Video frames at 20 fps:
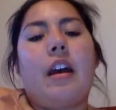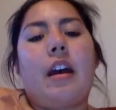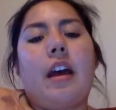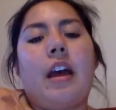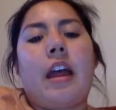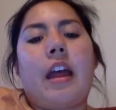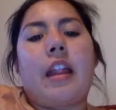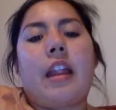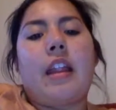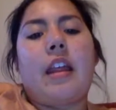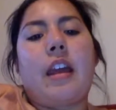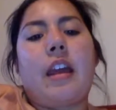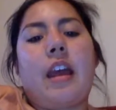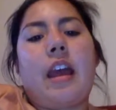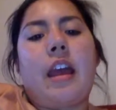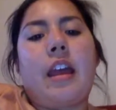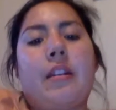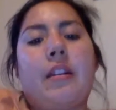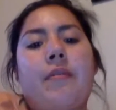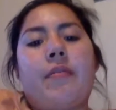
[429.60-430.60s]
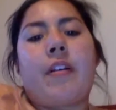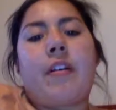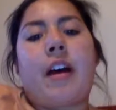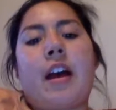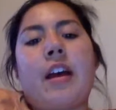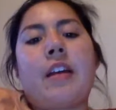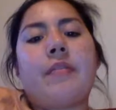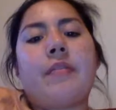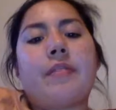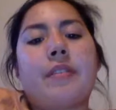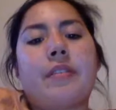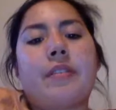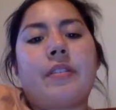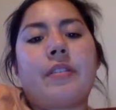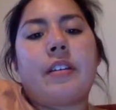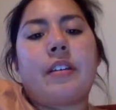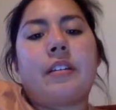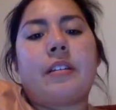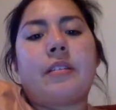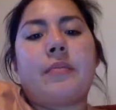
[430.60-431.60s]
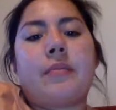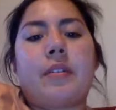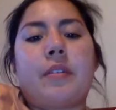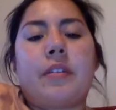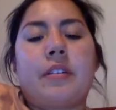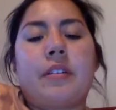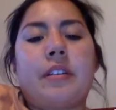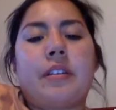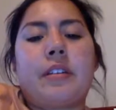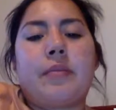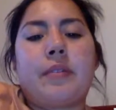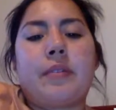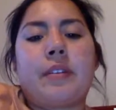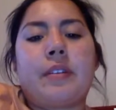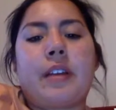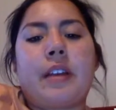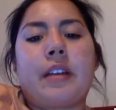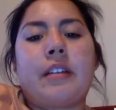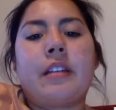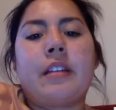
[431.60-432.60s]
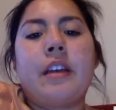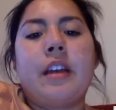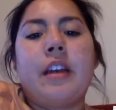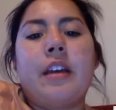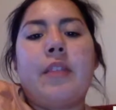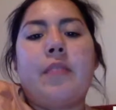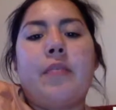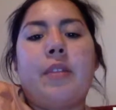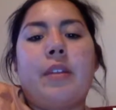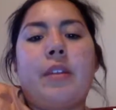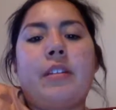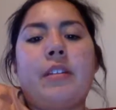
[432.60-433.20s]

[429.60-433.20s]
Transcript: N5, so it's like a smaller sample size. What is